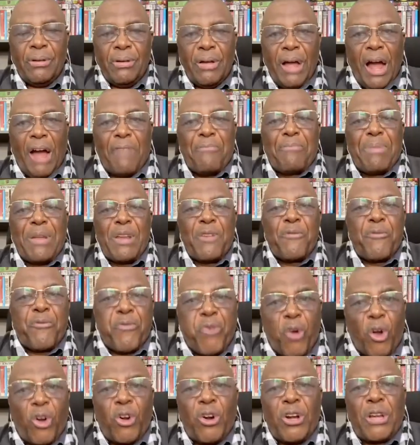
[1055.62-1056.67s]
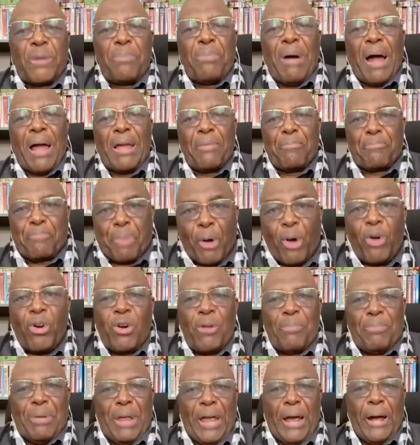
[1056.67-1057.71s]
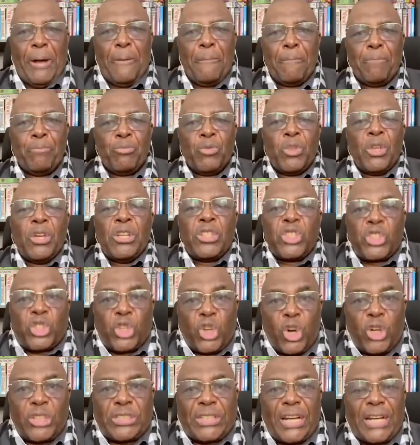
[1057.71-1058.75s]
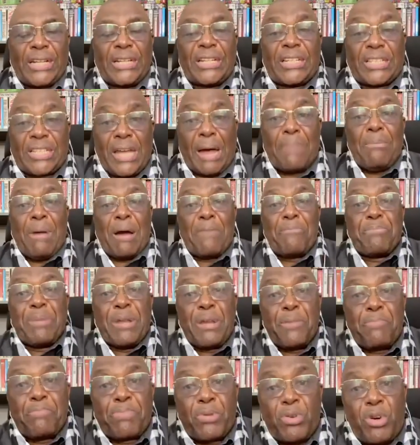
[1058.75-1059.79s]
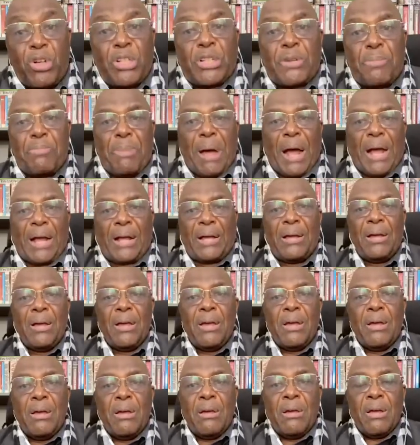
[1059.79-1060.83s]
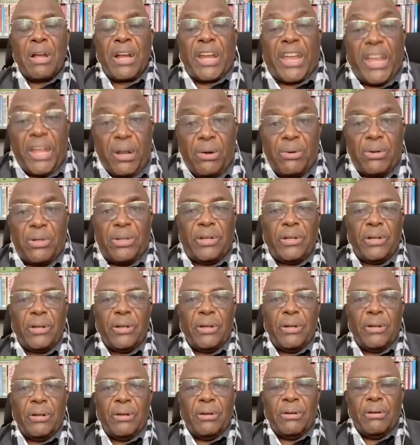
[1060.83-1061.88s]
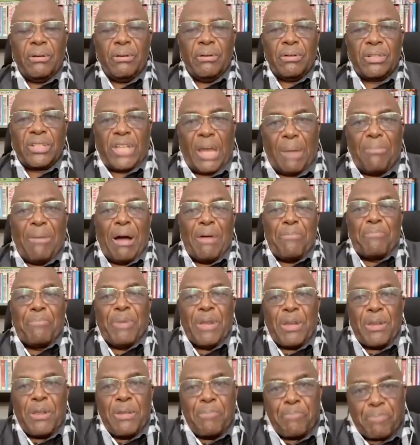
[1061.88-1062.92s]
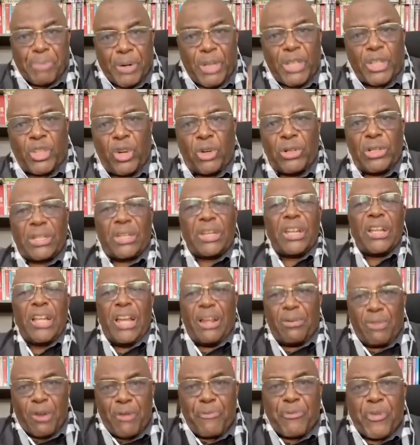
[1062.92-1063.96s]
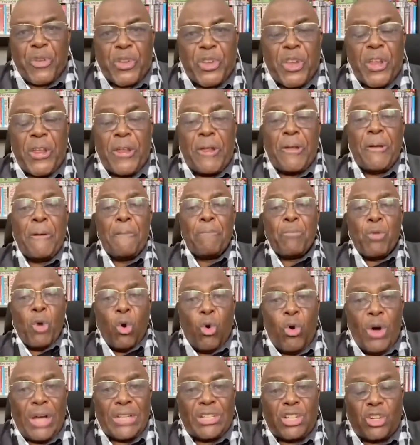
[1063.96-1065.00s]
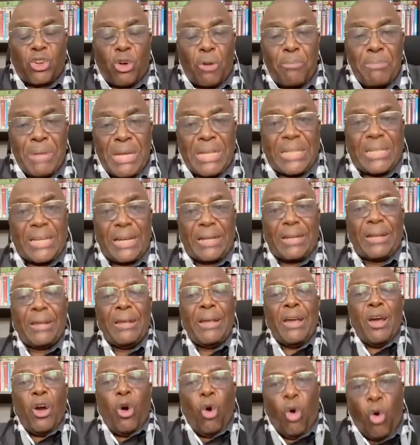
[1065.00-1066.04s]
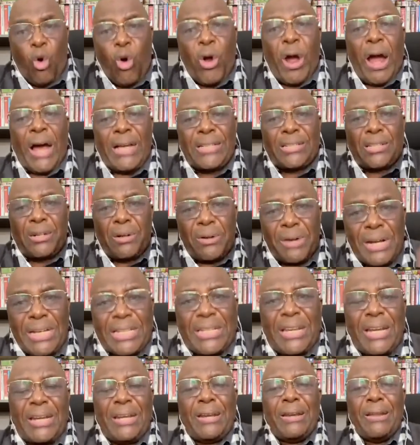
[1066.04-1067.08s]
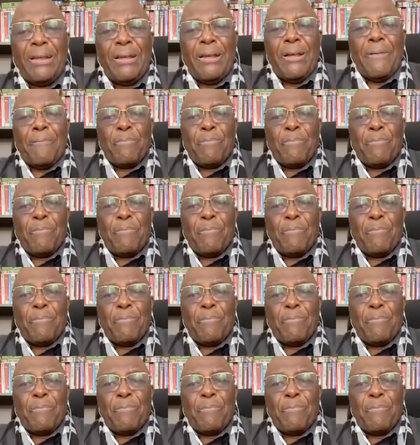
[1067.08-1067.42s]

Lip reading: have been followed by polar bear, slaughtered. Some have been brought back, killed. Some have been imprisoned. A refugee who has committed, who has written